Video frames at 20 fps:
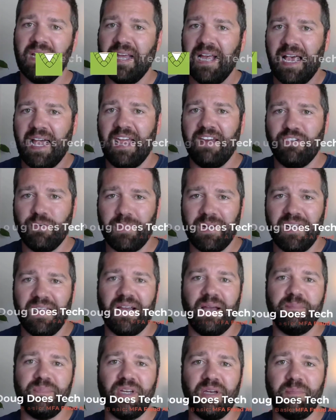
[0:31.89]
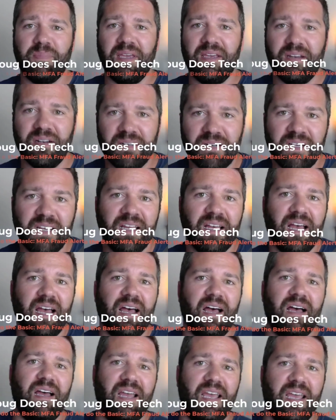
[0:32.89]
Hi everybody, I'm Doug Baker
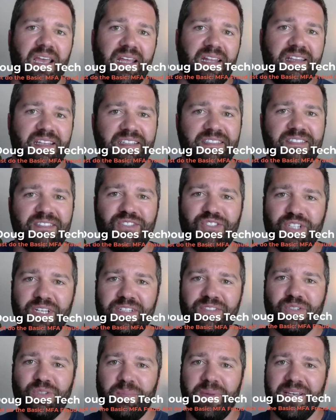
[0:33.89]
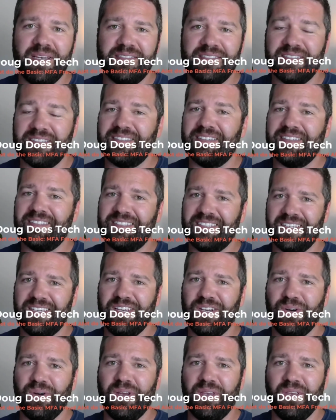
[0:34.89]
and this is Just Do the Basics,
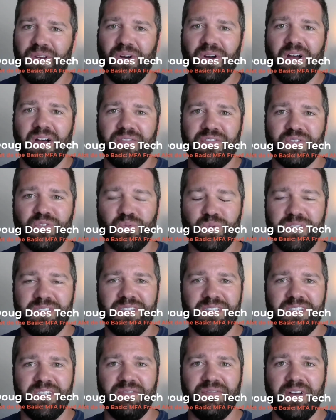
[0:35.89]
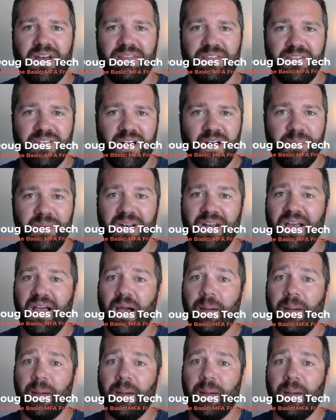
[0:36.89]
securing your Office 365 environment.